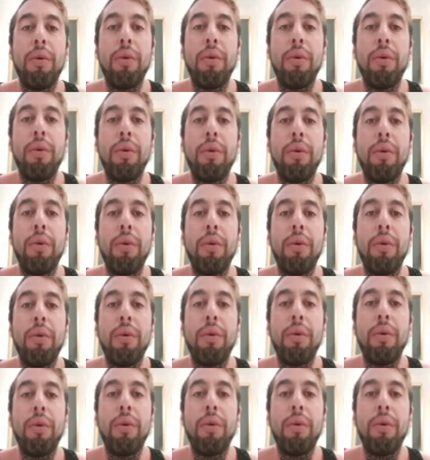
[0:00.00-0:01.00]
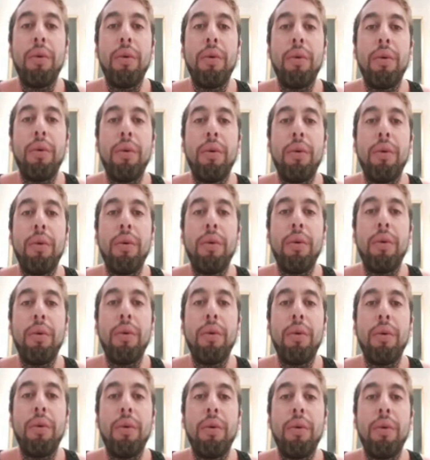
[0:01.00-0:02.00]

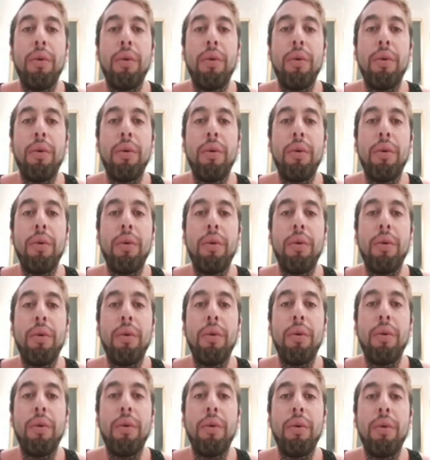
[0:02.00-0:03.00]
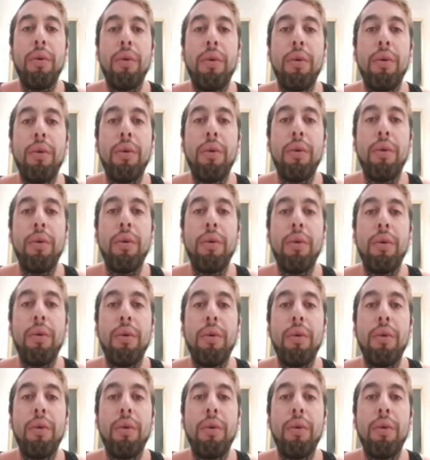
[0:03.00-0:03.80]
(not speaking)